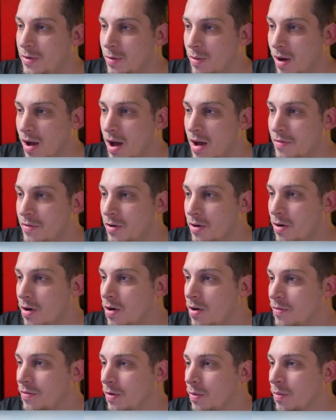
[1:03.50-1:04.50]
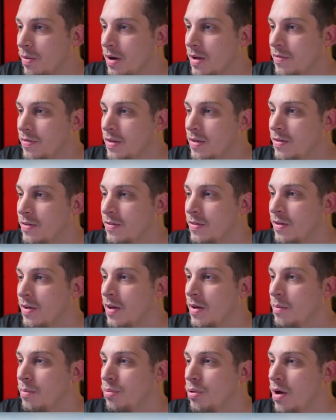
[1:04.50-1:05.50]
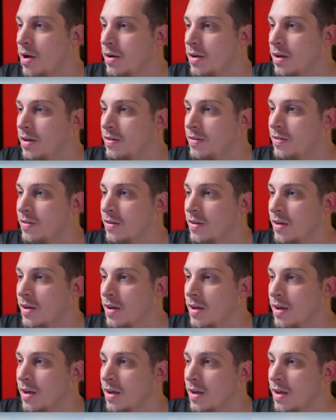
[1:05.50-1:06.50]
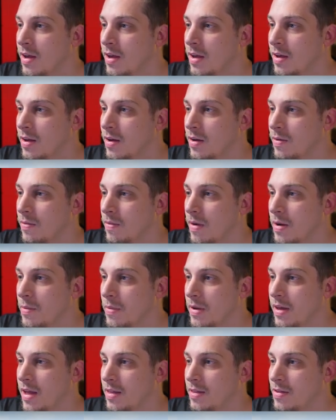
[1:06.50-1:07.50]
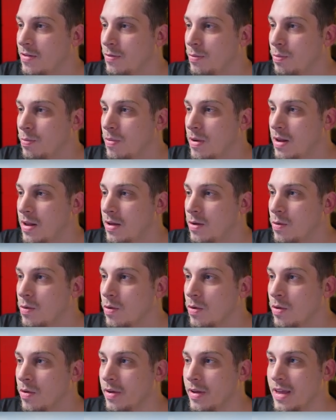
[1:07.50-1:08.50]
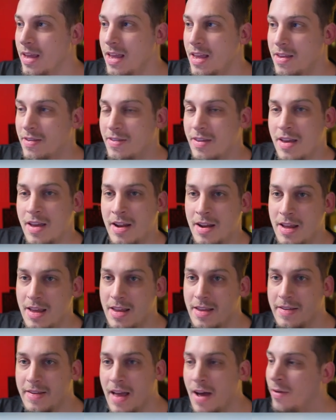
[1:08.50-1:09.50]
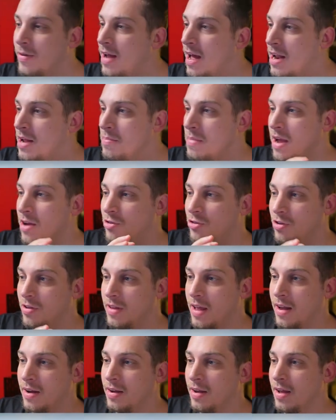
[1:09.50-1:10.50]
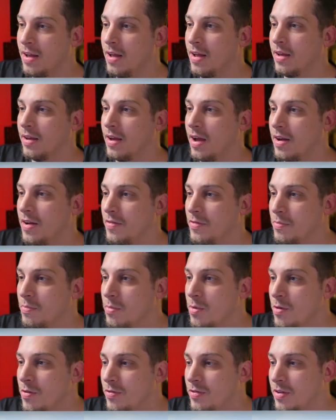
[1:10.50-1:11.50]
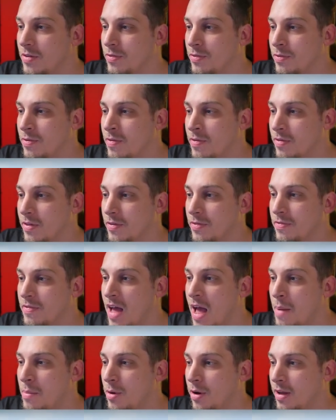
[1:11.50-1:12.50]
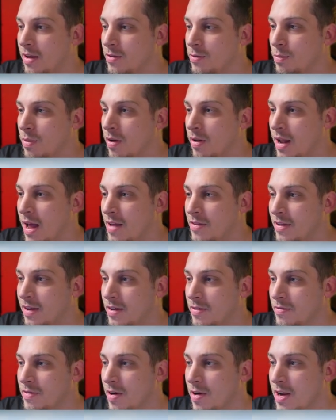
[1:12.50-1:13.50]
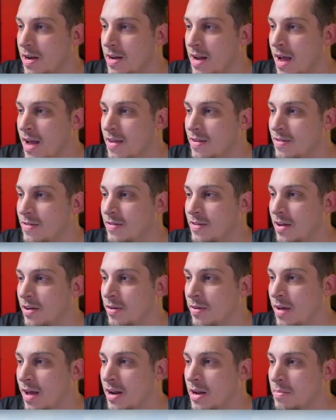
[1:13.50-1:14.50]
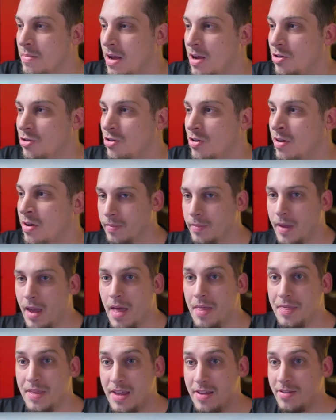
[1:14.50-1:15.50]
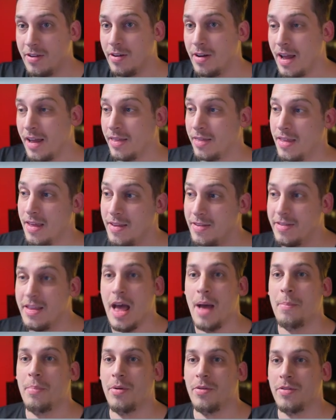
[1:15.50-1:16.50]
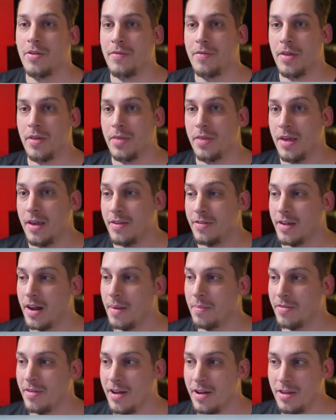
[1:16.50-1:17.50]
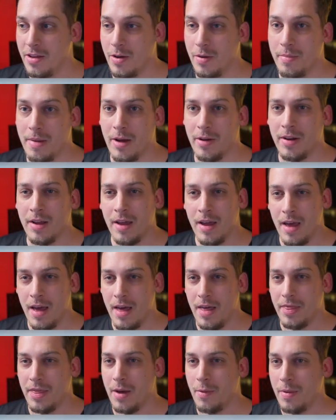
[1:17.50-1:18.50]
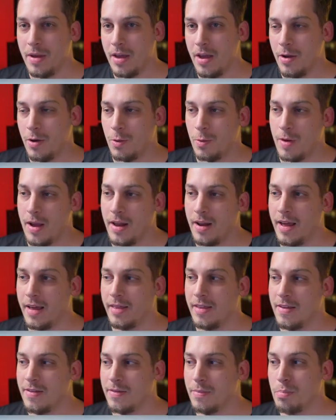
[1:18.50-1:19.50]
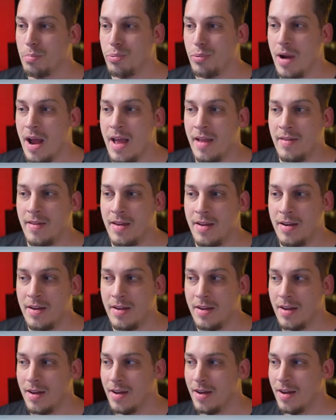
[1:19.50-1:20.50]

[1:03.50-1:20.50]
you hover over one of these products, right, we get this really cool ease in, ease out animation that kind of moves the, the fabric as well. It has like a very nice subtle animation. And these are like the examples of the things that I'm telling you about that we can create like these branded